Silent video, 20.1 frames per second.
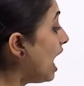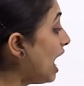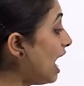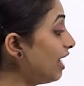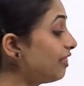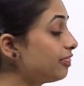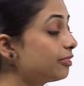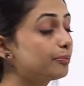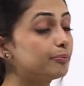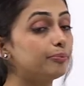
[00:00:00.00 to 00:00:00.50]

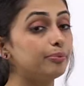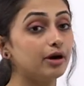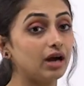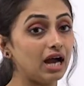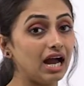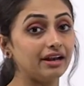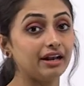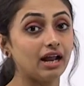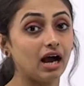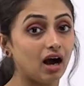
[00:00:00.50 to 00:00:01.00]
And
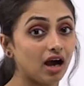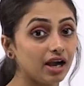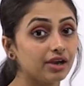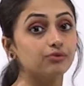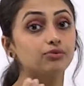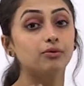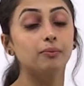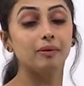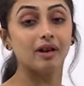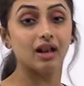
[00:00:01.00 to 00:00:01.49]
I
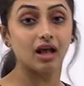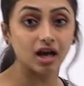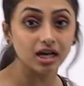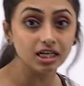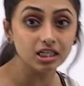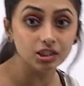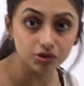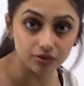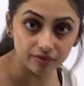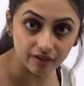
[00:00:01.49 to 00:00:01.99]

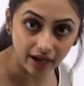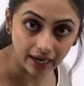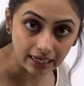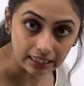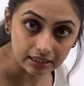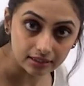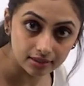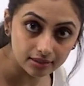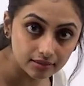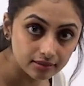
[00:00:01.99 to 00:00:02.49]
reply to
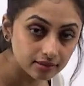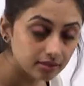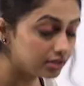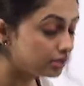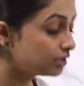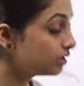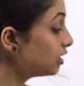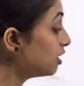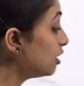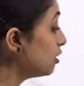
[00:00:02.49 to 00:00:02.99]
that,
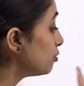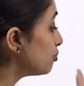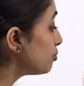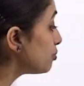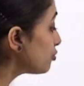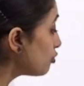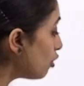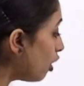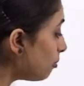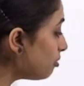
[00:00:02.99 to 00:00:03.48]

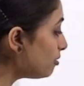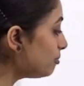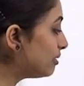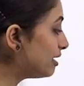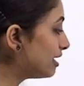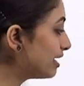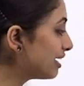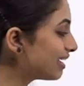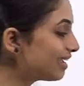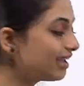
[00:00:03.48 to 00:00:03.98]

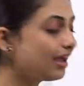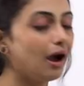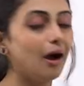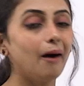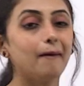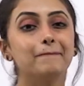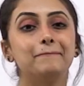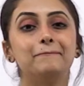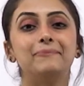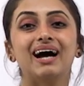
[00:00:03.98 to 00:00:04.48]
probably
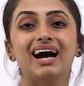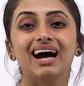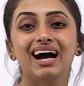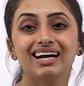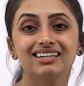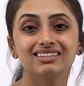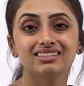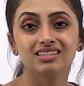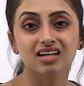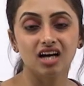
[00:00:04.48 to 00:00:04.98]
a
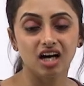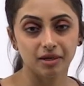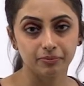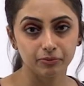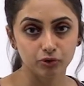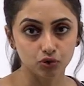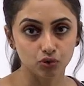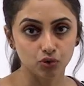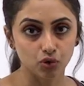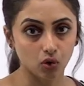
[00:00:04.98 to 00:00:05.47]
bad time
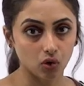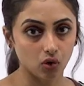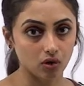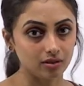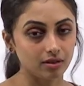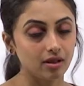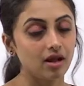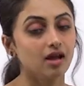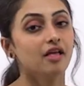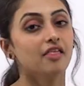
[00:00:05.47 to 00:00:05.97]
to
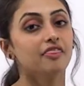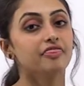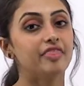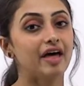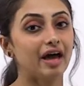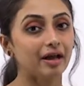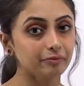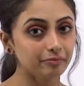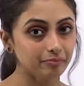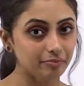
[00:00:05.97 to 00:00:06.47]
call.
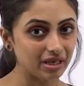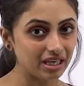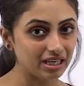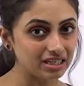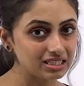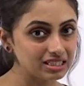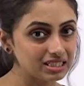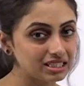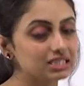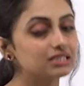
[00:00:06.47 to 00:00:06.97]
That
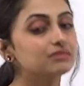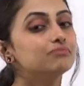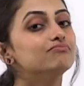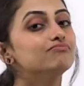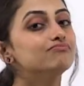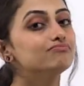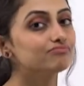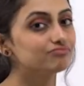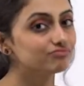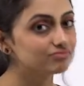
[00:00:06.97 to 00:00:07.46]
means
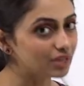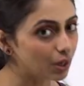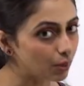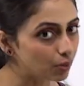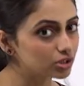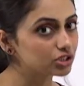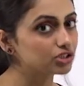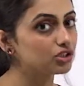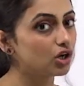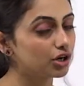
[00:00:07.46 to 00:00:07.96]
that
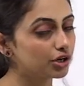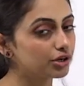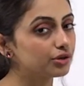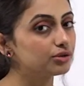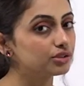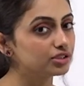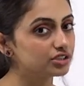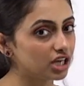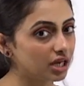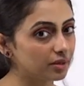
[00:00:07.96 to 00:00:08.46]
was not a
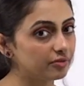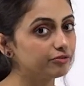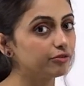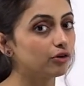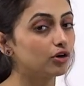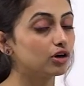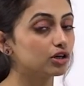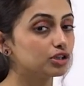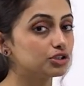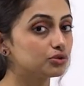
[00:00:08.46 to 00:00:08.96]
good time
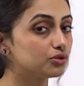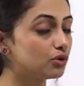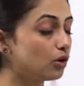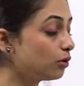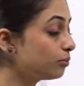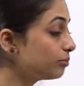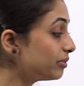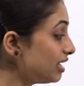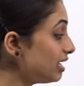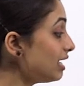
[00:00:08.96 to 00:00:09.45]
for her to
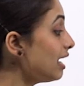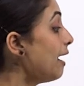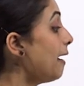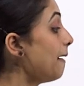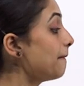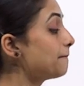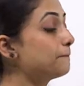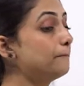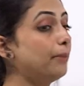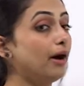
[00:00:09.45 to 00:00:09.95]
call me,
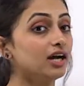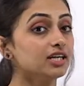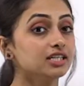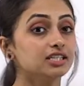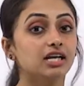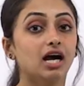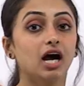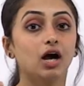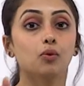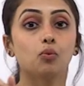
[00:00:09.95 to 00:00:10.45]
but
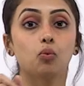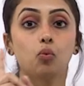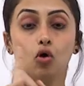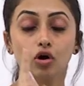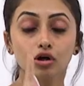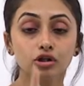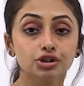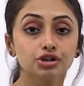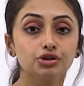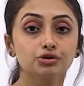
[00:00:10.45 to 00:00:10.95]
I
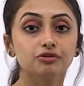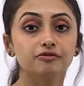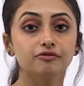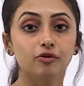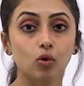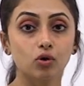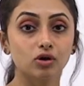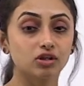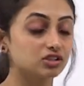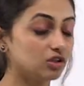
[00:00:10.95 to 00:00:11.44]
want you to
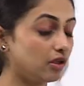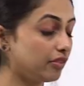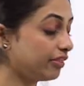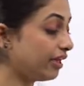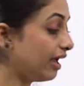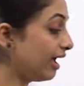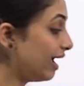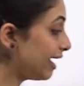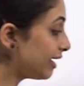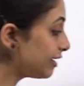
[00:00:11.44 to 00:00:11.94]
focus on
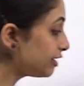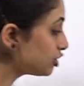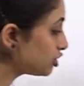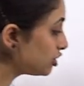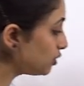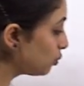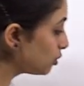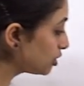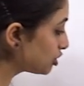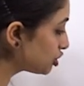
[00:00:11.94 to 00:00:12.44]
the
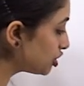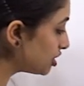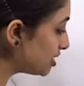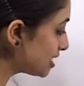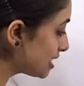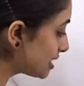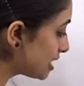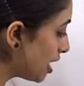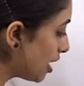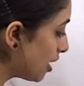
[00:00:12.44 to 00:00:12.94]
addition, which
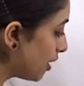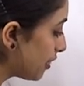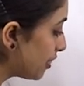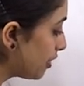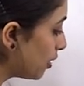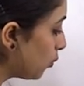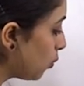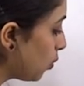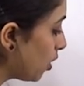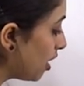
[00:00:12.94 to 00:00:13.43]
is
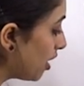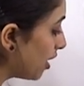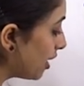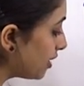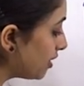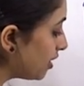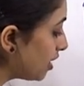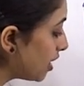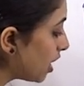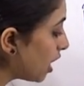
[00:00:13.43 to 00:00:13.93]
the
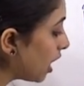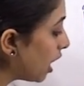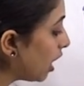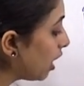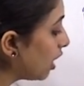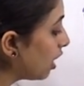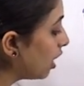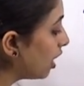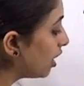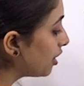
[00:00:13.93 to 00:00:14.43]
word
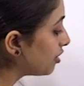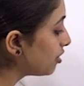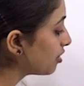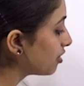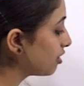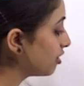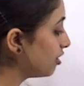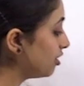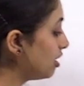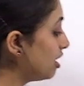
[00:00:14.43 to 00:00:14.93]

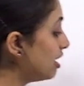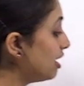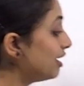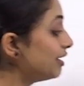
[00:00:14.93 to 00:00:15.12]
earlier.